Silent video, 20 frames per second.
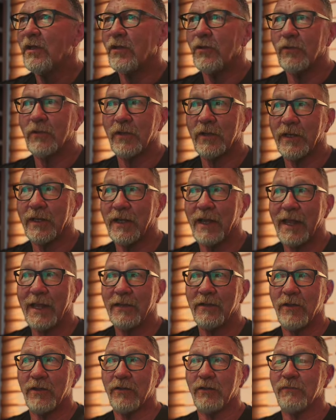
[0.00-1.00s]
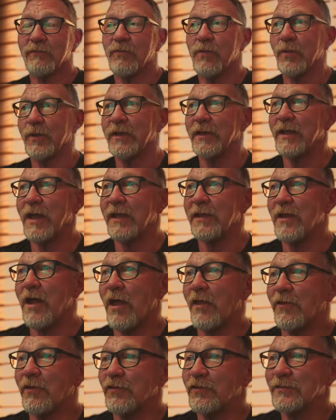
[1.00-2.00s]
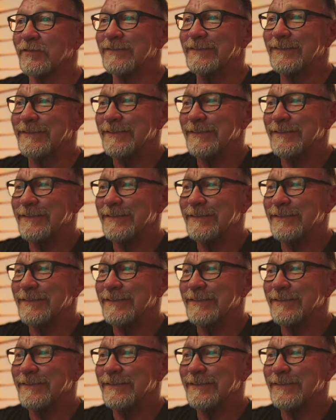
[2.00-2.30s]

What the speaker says: you're looking at $849.